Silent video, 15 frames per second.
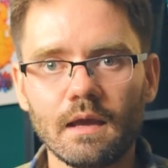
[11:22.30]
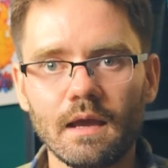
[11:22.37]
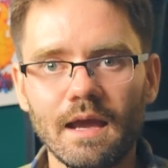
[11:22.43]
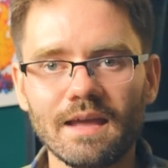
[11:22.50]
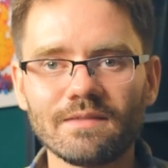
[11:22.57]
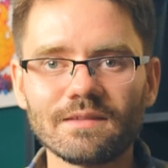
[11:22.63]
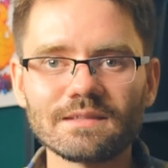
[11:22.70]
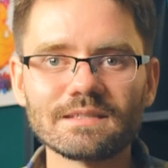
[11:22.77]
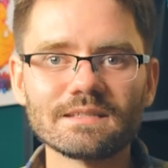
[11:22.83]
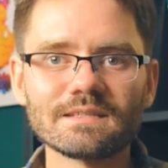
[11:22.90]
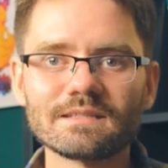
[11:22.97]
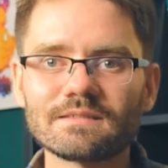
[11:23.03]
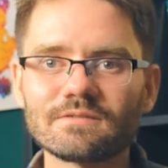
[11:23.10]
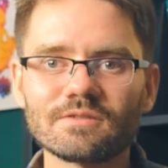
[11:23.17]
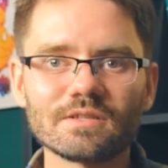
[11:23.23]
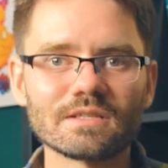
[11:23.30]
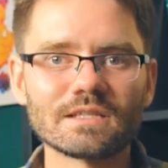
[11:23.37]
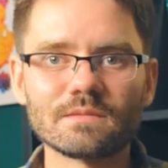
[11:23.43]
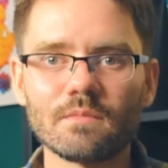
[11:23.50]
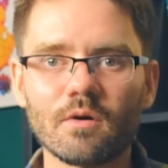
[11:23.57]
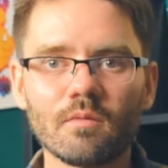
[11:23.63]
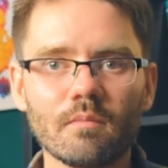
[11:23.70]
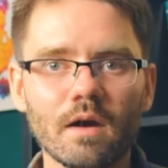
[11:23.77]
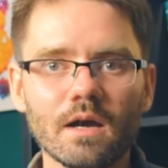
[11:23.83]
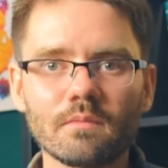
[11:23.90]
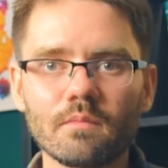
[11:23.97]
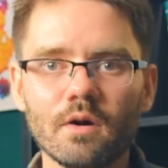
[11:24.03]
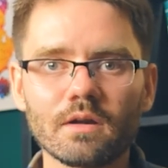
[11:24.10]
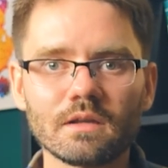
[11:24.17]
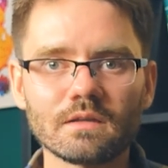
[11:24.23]
And this isn't just about
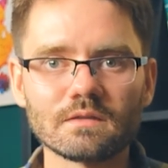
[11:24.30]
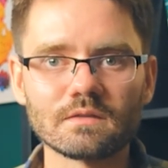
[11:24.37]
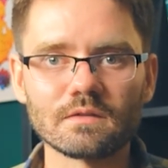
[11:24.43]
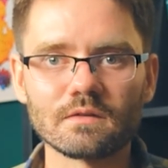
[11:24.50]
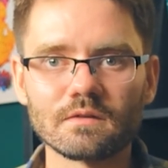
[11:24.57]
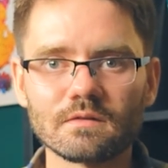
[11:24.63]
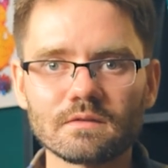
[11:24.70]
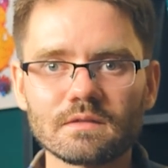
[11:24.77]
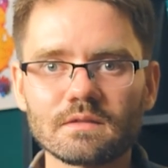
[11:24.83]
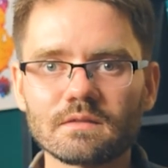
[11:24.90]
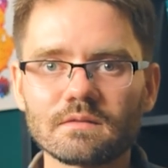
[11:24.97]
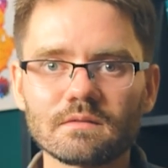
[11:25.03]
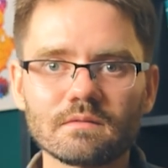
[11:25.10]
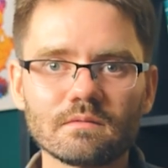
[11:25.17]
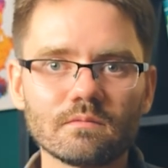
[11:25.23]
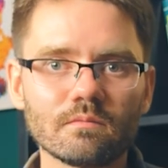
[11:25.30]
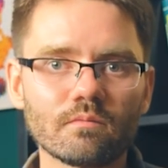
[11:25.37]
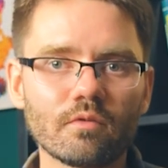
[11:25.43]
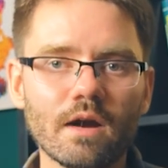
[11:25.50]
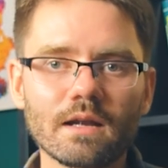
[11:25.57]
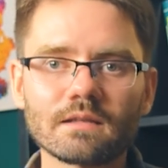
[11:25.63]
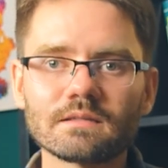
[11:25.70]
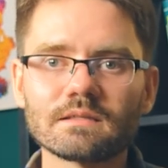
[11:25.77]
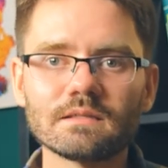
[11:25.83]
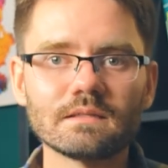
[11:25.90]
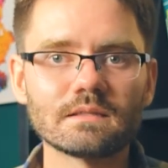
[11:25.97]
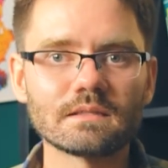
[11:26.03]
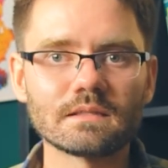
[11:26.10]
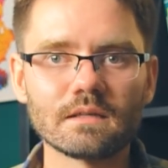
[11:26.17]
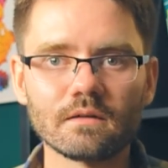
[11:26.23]
mind-body concerns. Practicing
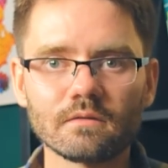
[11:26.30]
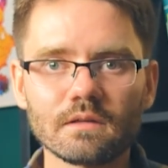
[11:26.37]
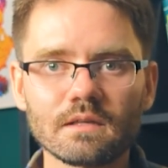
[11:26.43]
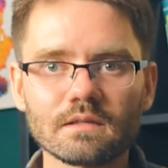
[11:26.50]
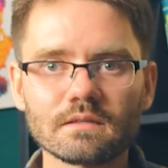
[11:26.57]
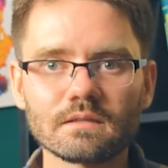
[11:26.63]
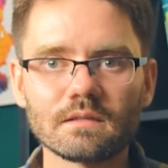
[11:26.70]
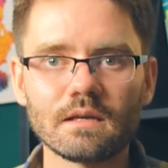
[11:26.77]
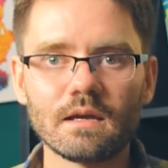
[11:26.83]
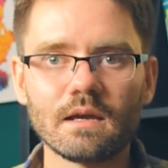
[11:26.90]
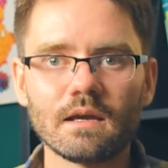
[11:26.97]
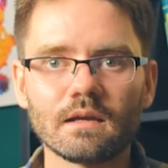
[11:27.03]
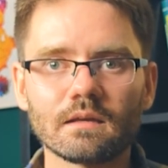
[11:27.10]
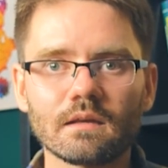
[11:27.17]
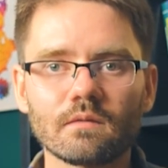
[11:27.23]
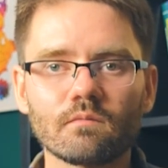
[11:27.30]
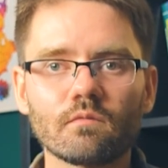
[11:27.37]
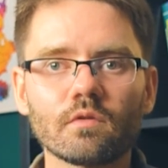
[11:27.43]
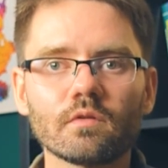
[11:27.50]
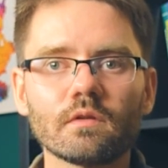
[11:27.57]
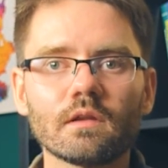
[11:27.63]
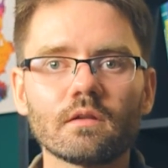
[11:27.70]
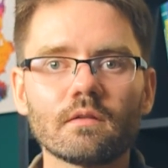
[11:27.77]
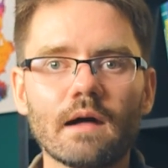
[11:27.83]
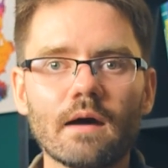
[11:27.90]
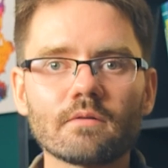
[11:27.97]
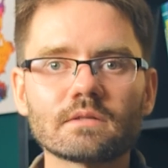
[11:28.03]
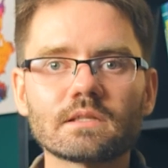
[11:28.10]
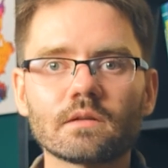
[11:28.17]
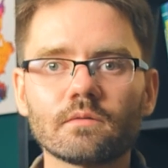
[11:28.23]
stillness can really allow
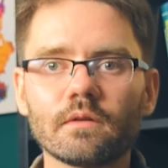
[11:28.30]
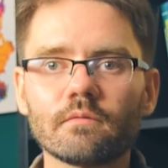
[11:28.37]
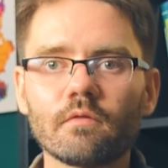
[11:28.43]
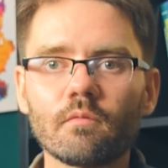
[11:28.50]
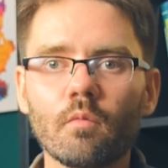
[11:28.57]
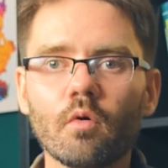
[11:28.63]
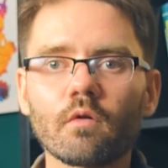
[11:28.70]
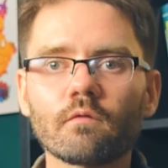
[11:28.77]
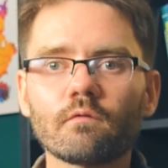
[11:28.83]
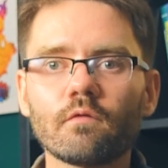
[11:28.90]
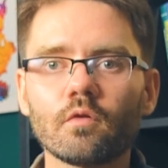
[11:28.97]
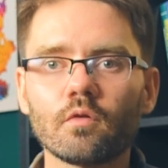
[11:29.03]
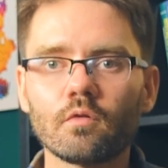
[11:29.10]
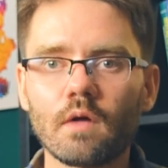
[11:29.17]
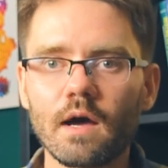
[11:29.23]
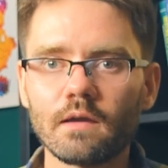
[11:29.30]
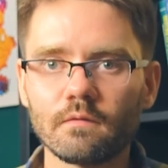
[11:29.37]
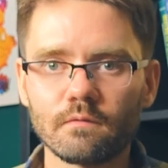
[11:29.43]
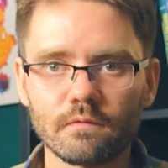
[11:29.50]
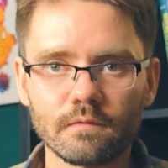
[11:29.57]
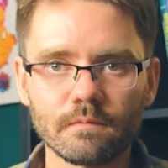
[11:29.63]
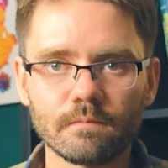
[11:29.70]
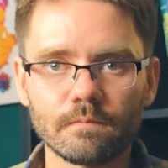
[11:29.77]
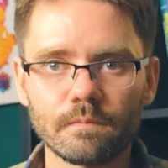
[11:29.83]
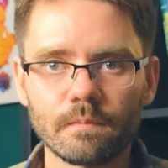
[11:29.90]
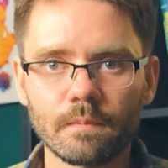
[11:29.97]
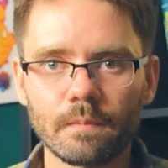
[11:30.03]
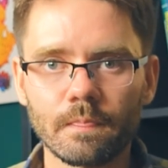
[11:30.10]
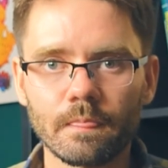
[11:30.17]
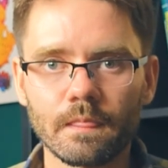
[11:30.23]
us to live a more full life.
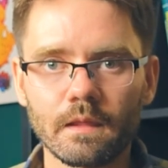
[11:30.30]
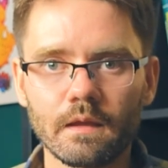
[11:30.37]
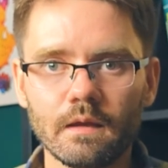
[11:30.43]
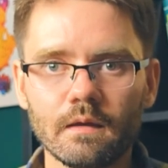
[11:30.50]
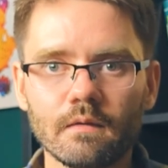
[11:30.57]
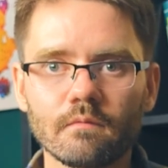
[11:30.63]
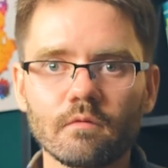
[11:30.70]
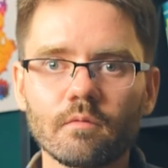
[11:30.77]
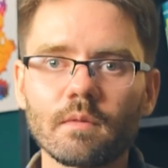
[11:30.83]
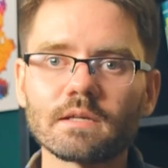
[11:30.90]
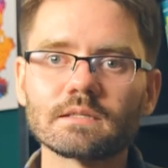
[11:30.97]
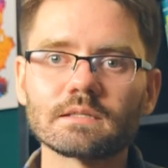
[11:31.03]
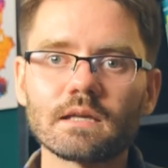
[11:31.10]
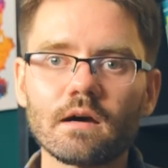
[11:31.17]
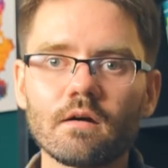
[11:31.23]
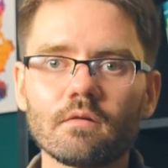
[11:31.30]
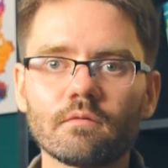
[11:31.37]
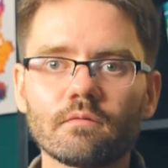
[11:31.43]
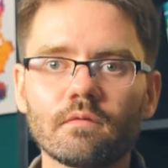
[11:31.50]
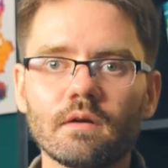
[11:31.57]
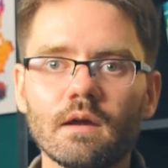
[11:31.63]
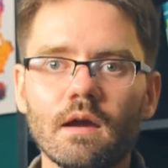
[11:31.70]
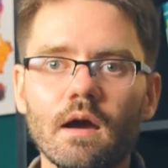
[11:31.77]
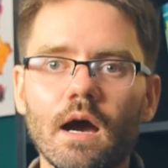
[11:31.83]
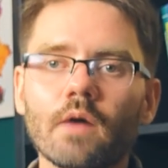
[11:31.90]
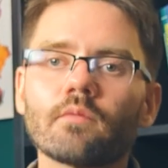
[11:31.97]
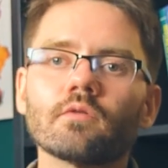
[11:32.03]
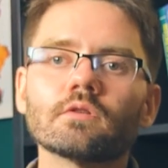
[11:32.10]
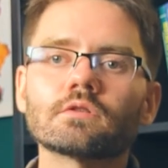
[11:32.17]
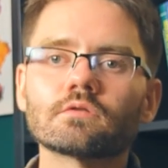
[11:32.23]
For myself, I
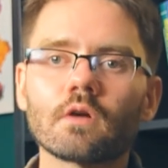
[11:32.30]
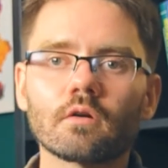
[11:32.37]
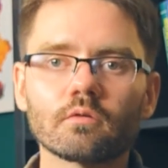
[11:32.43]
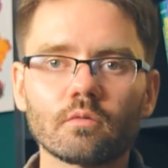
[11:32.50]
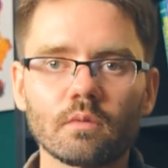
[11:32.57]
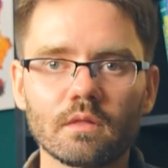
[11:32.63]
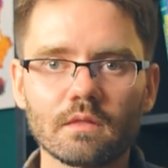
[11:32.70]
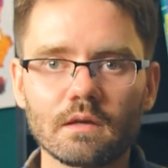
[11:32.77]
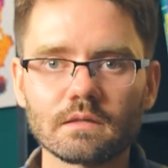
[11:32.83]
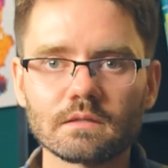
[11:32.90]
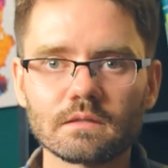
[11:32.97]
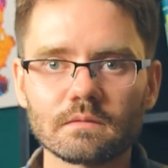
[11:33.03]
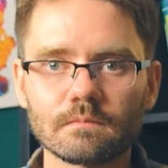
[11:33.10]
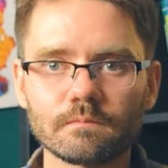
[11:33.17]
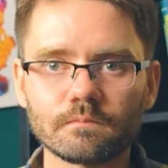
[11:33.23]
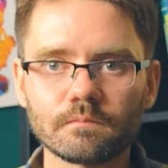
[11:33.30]
really struggled with this.